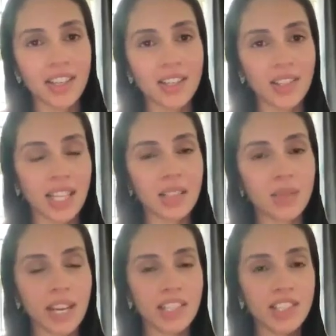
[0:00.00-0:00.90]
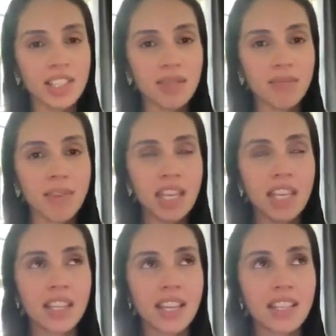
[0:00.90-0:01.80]
So that's why it's just
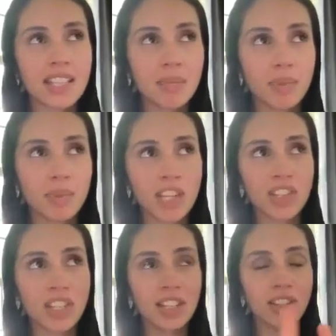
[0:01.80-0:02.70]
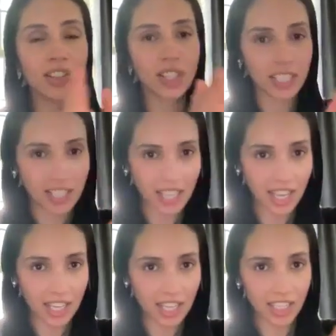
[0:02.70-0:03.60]
making that separation, good
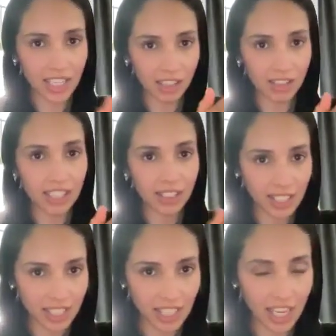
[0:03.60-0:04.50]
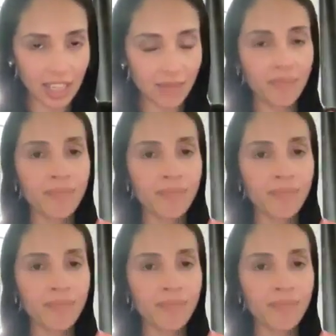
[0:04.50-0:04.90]
inside, inherently good inside,